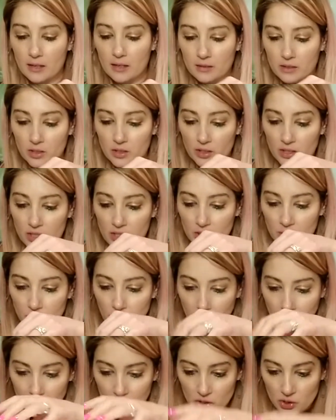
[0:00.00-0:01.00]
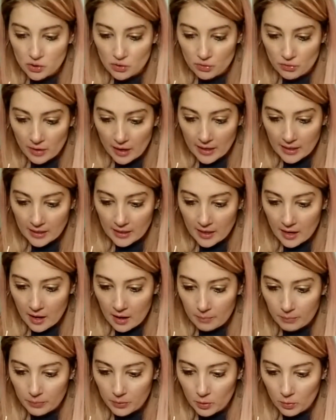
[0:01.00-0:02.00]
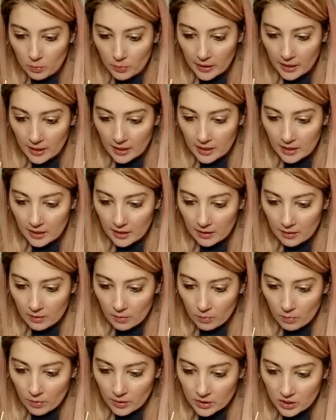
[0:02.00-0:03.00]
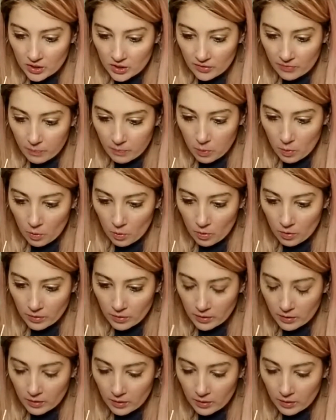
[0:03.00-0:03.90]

So you just want to straighten up your wick once you've poured.